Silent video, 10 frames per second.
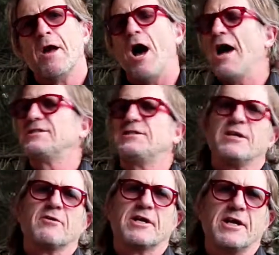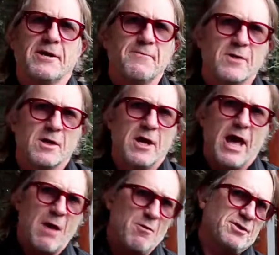Hi, it's Diederik here,
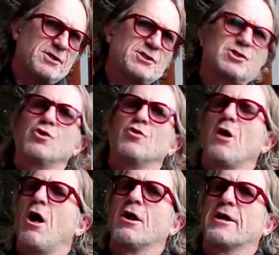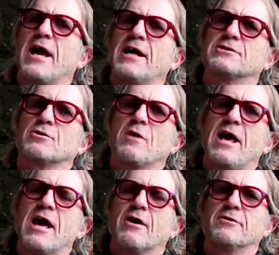and with the school holidays
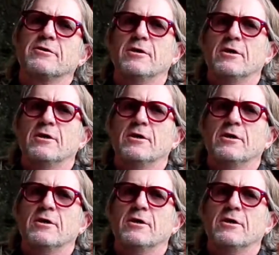around,